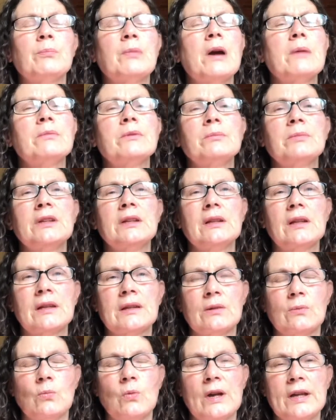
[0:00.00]
Probably like
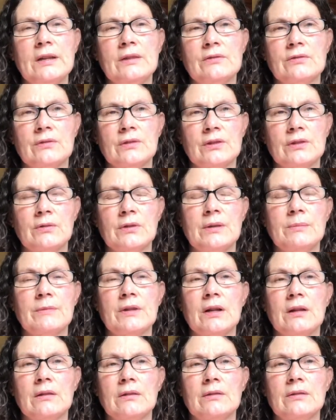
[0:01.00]
a white or a cream
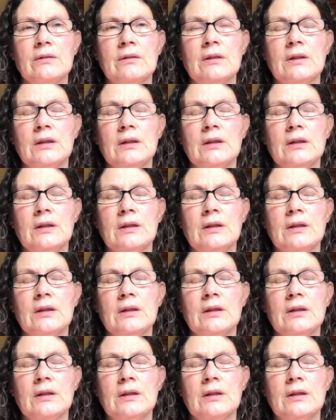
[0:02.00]
color